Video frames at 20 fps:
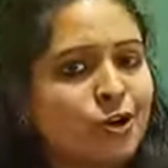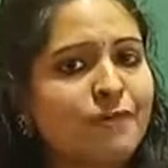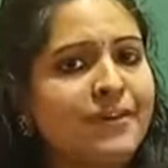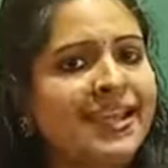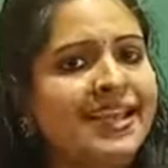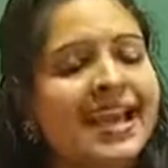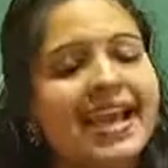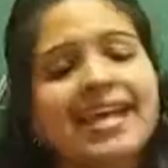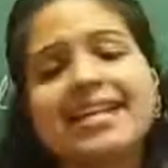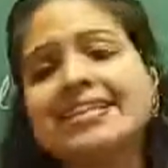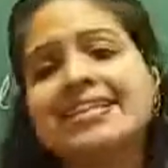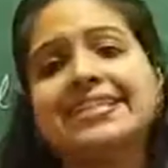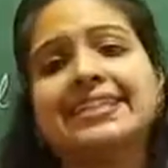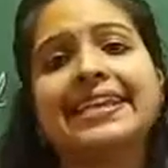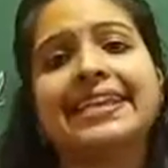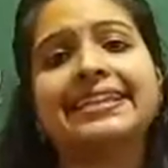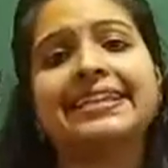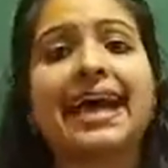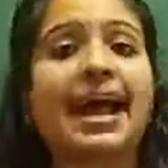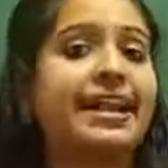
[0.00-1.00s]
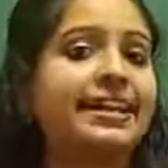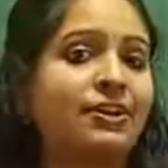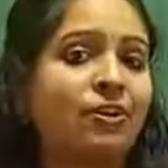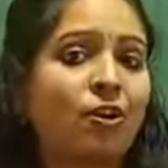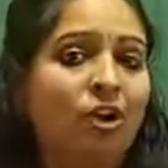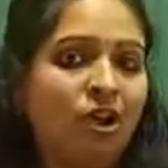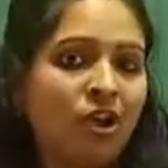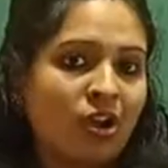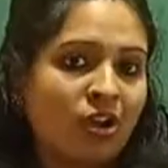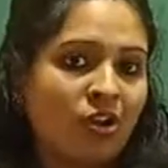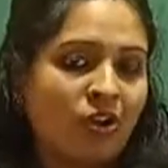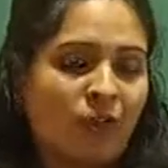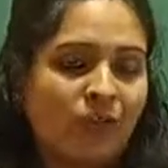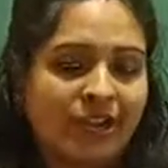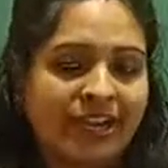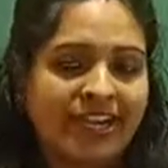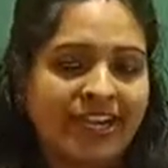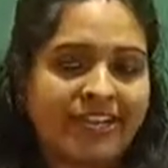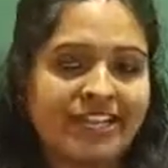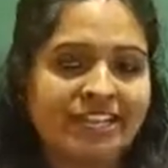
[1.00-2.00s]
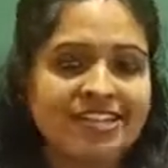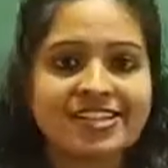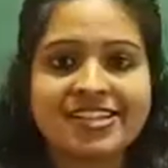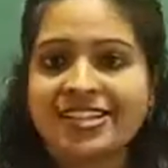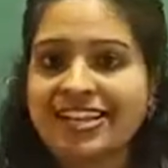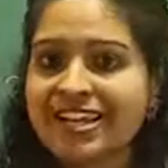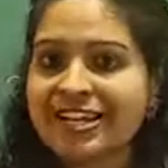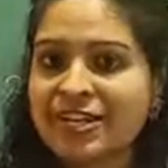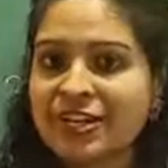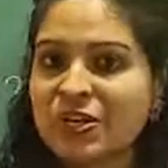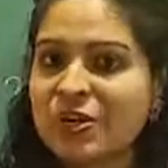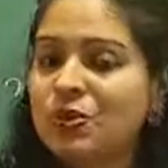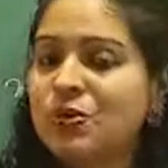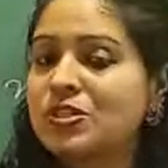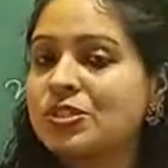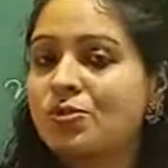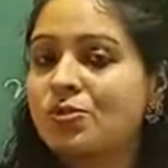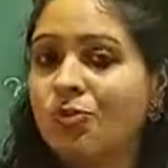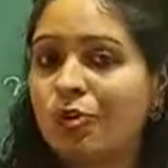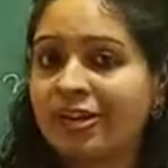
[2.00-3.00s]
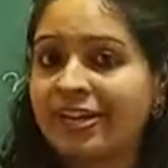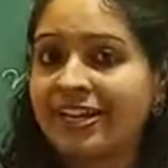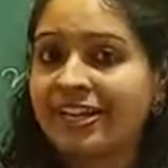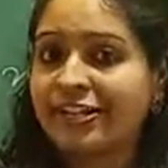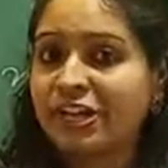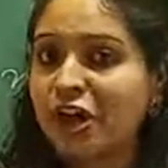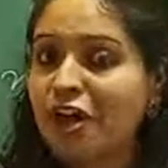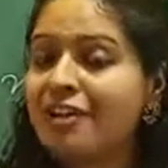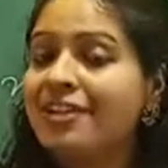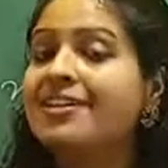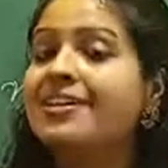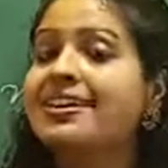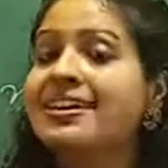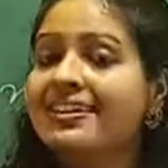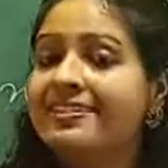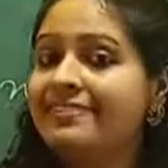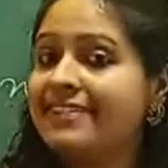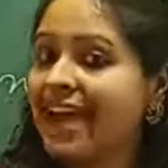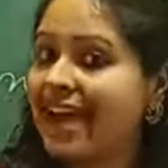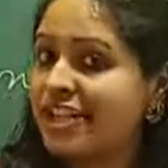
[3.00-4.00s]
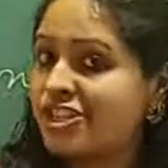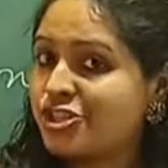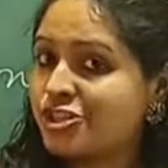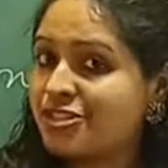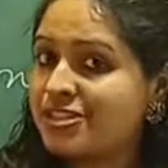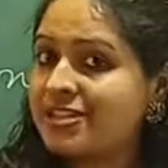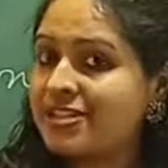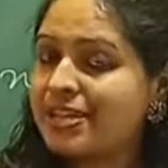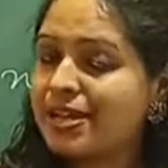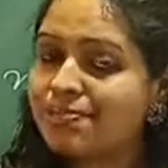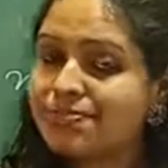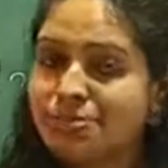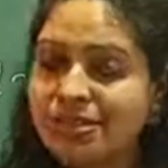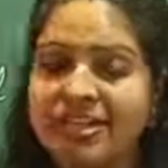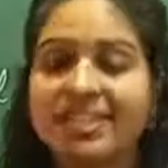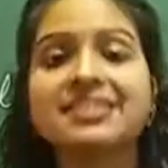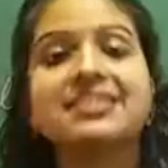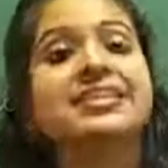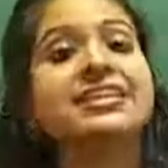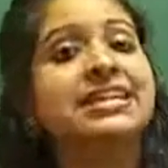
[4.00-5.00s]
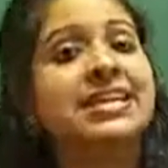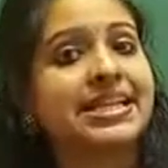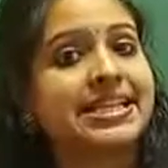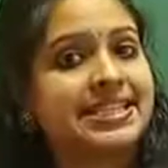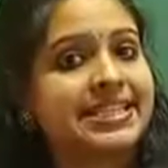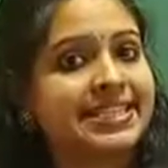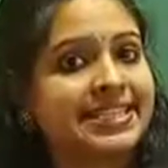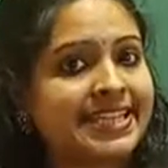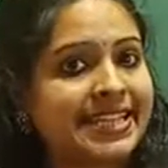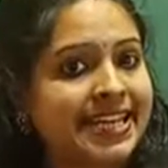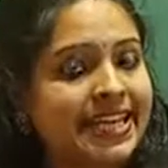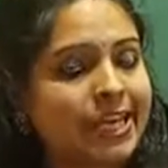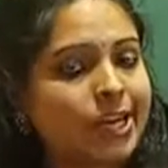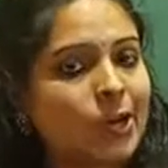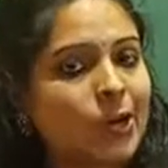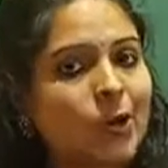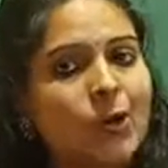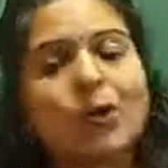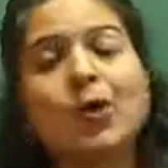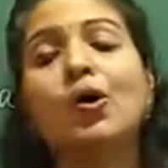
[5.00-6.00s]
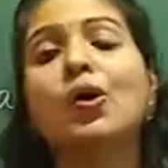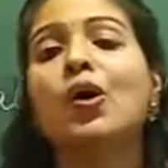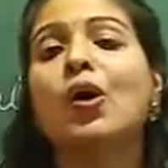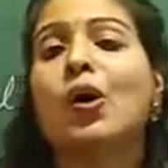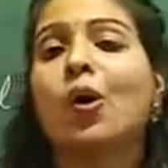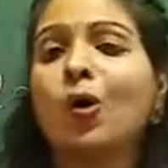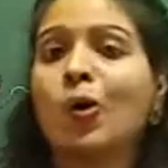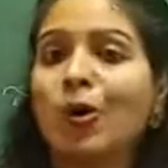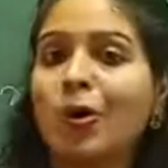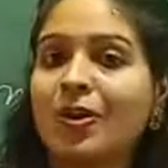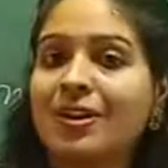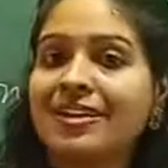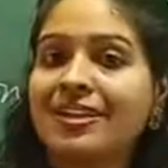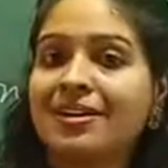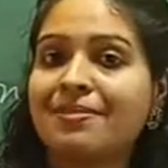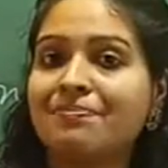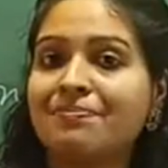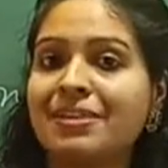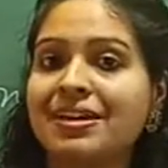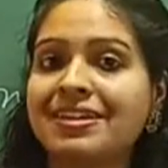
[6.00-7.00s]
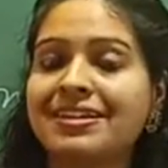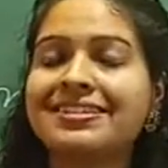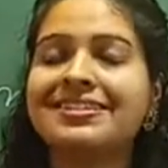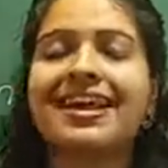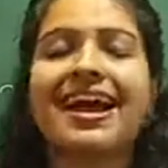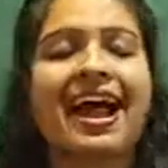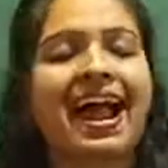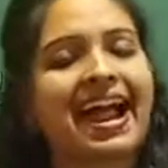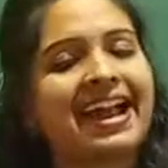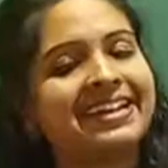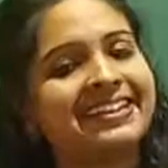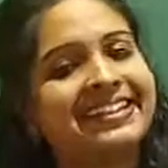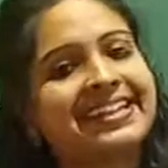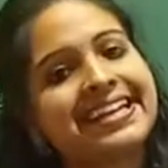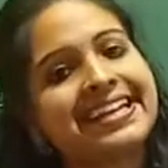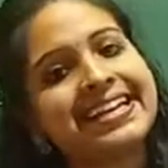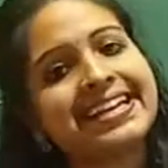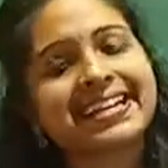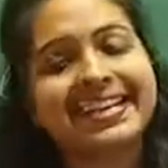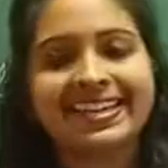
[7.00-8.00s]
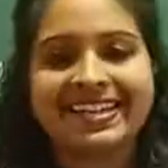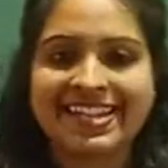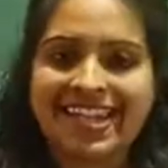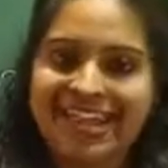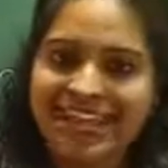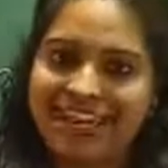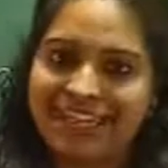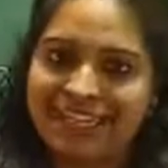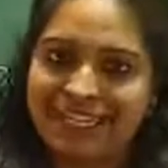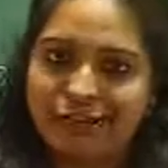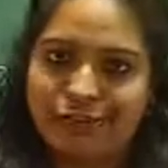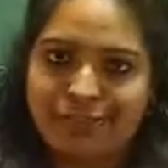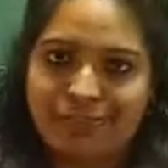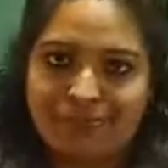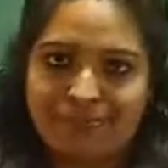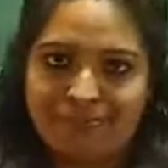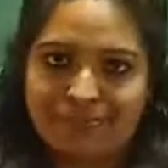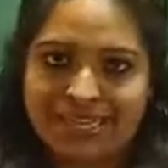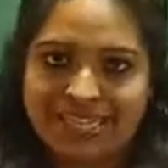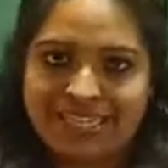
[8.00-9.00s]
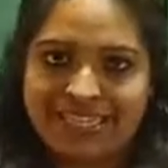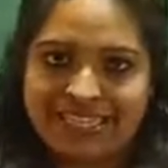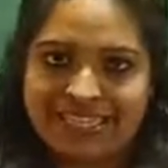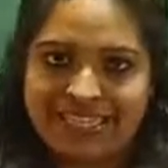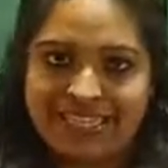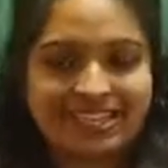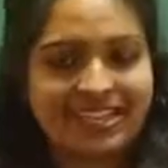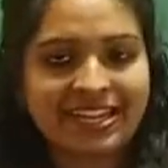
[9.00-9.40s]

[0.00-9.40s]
So we can say that integer includes what and all? Natural numbers, 0, whole numbers and the negative numbers.